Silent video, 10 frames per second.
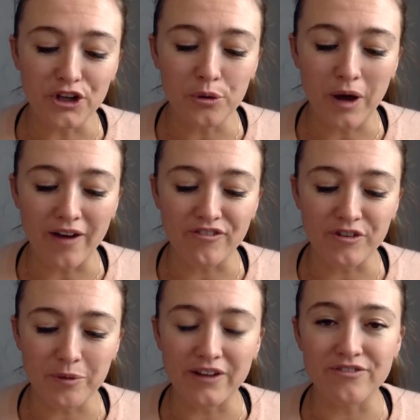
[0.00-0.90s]
you after
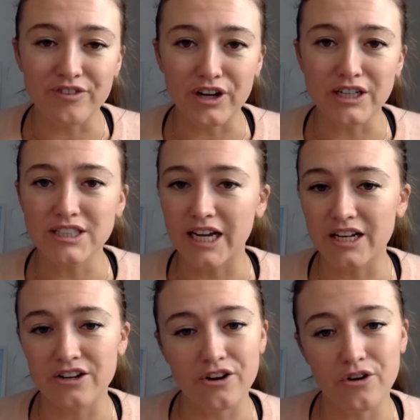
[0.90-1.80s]
my first, I
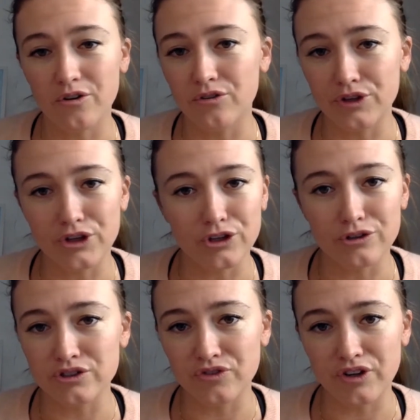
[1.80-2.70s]
didn't know the
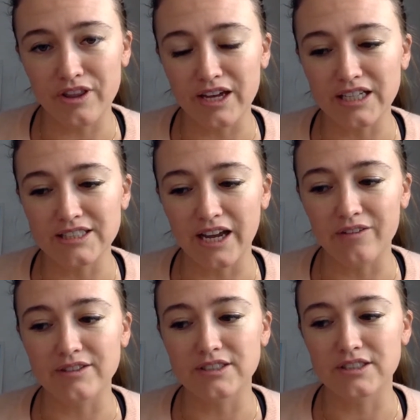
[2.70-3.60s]
cues for this. I
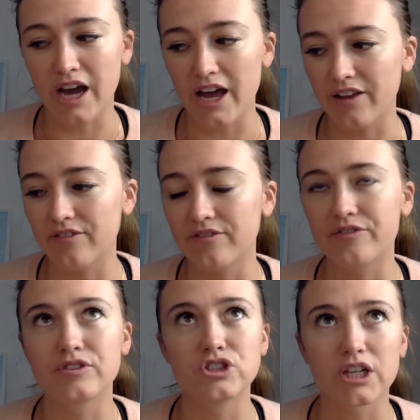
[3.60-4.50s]
was kind of
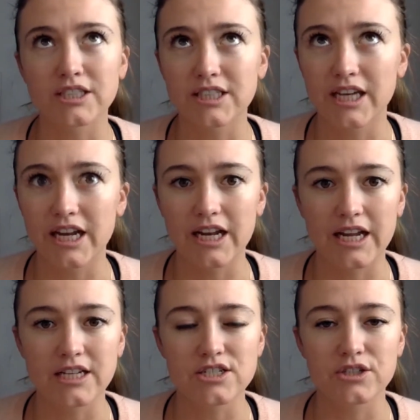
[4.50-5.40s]
just getting
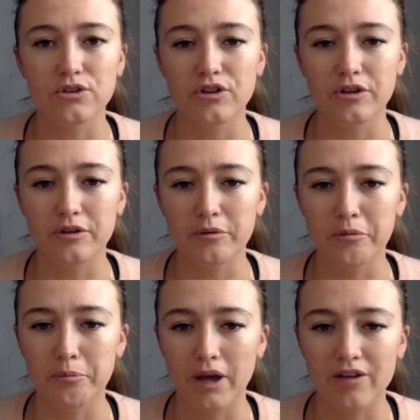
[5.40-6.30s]
into
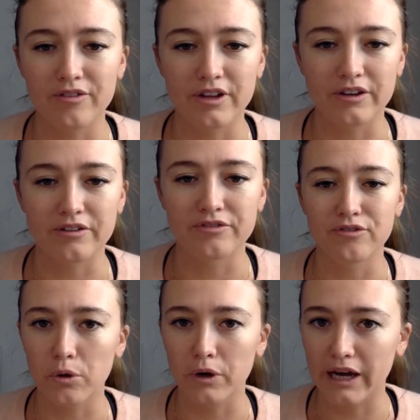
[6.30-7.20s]
the pelvic
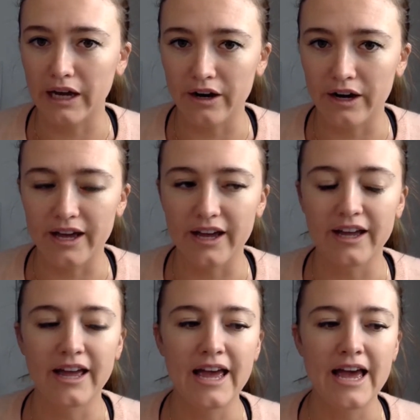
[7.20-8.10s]
floor
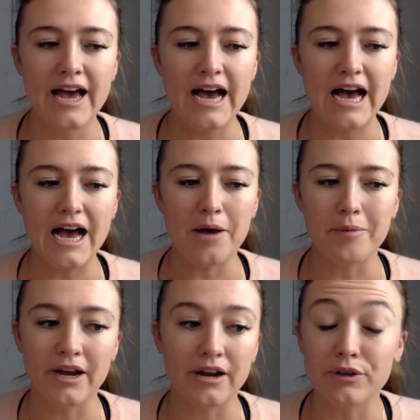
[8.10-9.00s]
area.
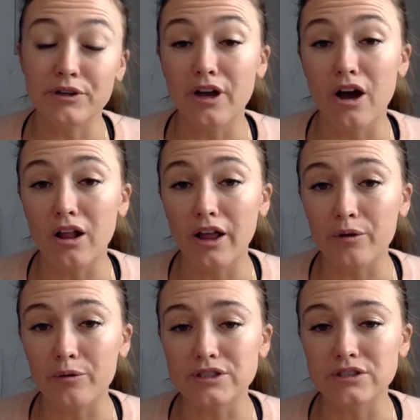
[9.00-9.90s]
And really all
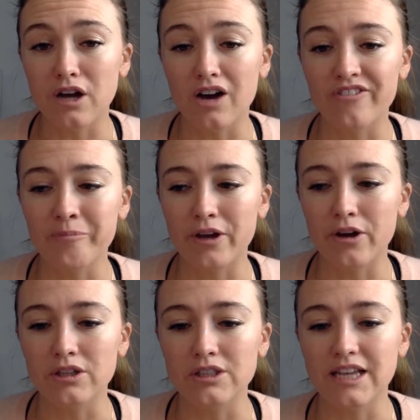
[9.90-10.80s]
I was taught from my
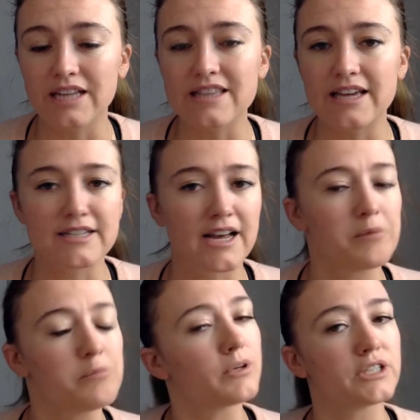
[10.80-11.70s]
coaches at that
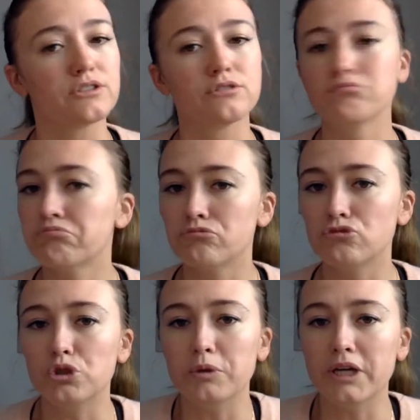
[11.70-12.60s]
time was
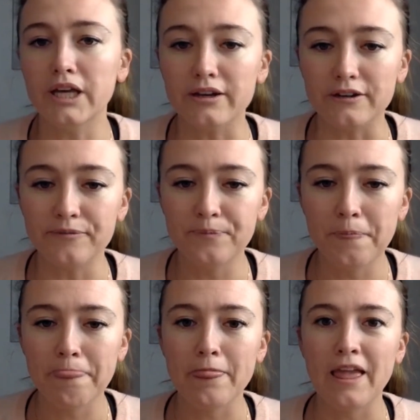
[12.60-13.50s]
do a Kegel.
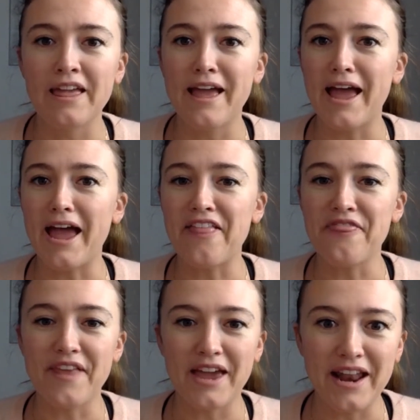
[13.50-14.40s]
Right.
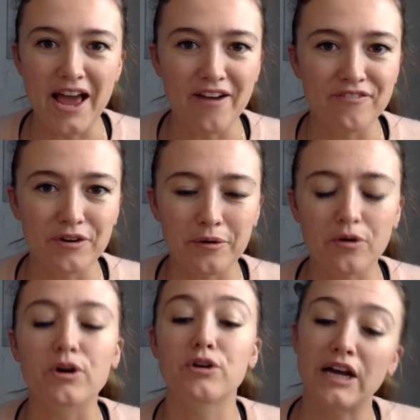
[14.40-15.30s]
And then
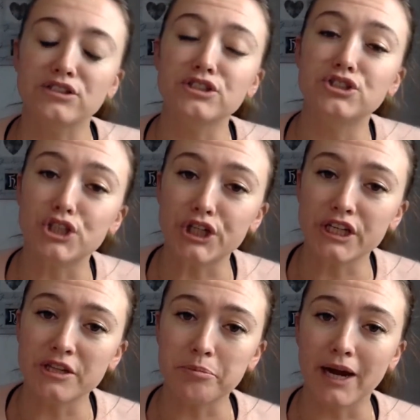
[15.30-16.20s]

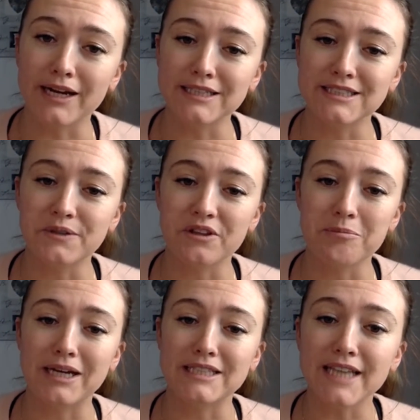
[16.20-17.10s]
during the pregnancy with
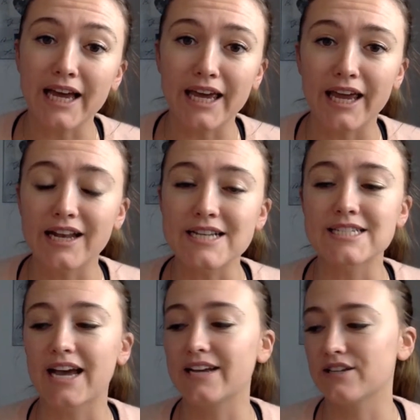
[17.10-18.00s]
my second,
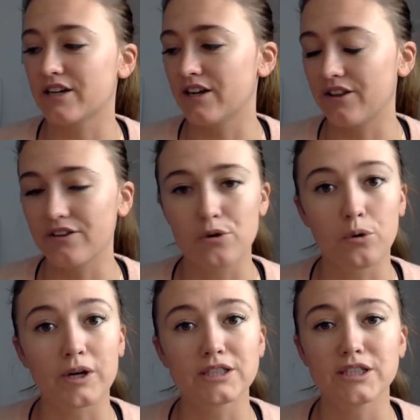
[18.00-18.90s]
I took another
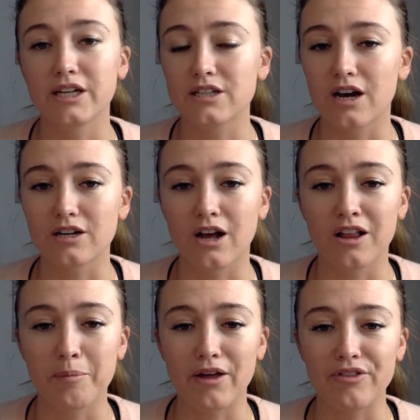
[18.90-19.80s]
course and it talked all
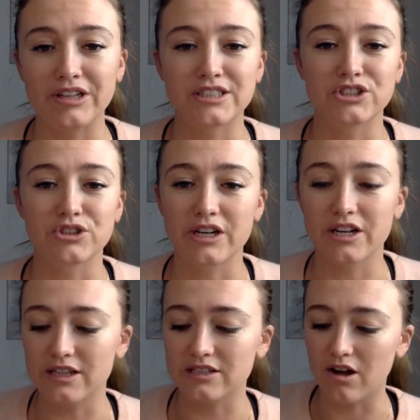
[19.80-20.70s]
about this. And so I
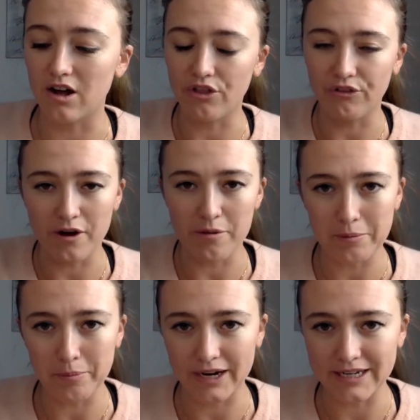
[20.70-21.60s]
did this all throughout
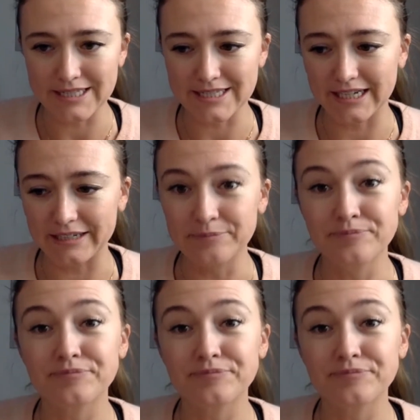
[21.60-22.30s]
my pregnancy.